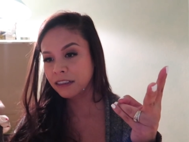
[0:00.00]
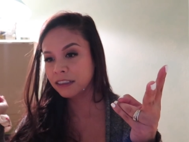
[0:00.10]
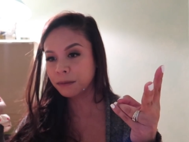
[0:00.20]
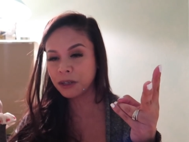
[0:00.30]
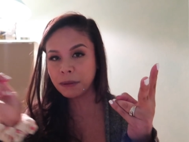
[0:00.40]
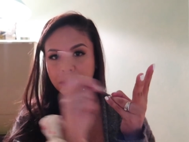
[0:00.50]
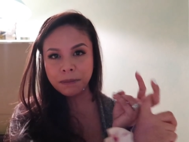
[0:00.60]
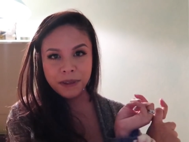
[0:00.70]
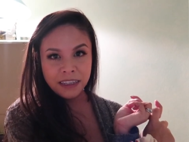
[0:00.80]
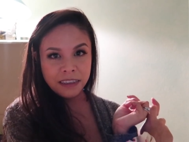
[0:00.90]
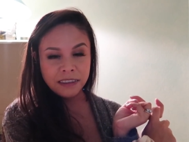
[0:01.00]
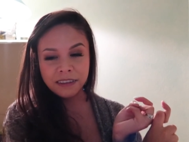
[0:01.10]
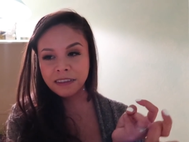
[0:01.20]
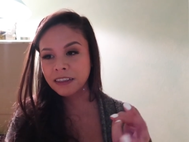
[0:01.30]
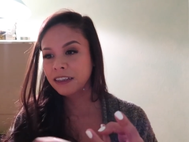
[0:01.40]
some proper
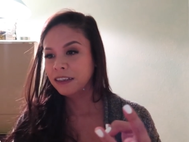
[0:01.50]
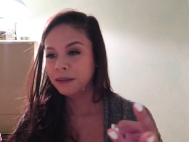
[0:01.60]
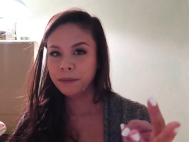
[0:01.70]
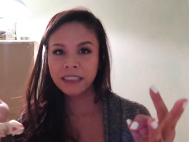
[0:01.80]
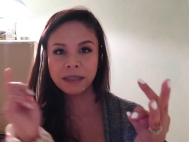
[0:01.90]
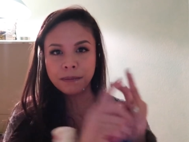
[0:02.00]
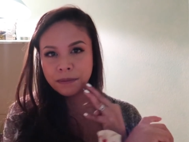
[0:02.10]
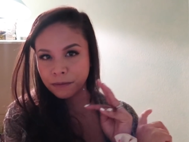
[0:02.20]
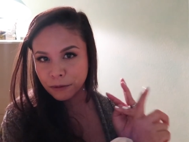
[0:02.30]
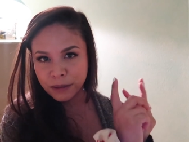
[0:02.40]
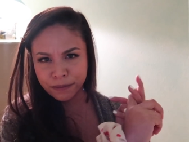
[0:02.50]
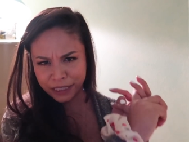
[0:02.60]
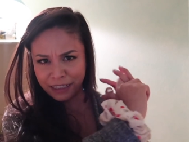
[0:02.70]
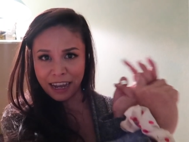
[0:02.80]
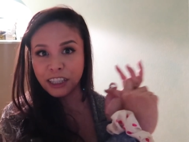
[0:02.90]
bins, make some
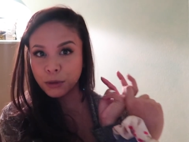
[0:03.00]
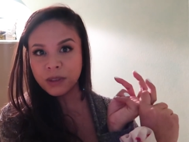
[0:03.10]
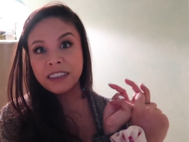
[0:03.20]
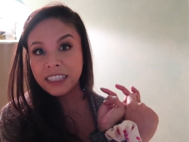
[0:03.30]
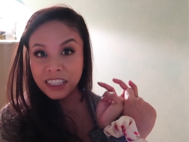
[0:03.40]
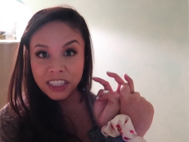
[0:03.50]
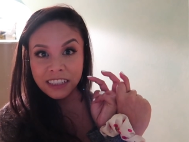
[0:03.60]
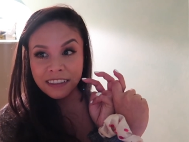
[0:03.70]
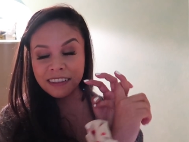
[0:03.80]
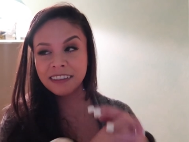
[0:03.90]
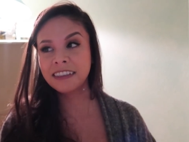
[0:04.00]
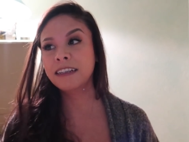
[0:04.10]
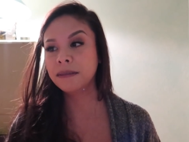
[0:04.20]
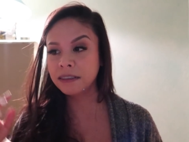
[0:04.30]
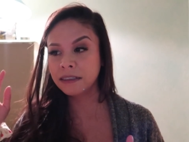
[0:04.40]
like actual stations
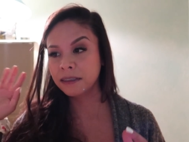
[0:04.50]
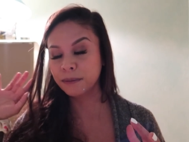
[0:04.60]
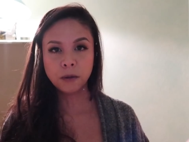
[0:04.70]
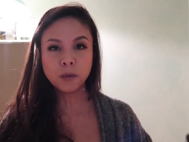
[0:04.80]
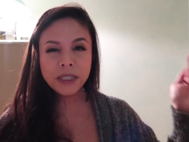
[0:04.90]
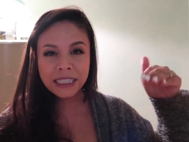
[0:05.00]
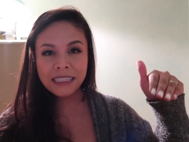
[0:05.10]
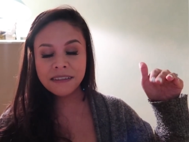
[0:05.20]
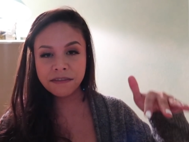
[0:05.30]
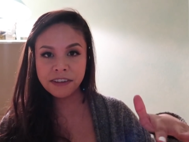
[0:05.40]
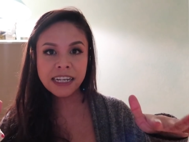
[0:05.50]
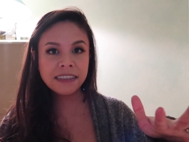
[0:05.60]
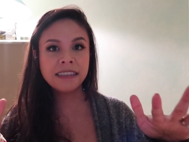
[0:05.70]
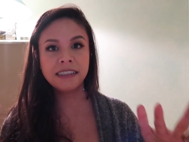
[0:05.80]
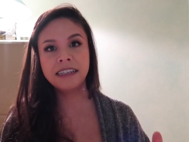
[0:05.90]
and really
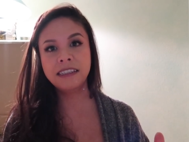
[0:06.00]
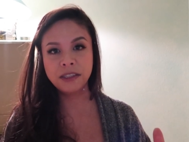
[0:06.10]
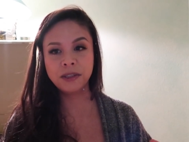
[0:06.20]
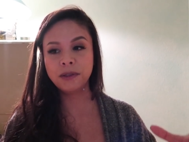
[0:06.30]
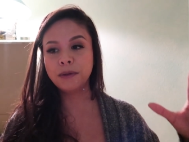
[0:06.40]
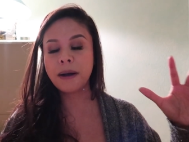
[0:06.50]
invest into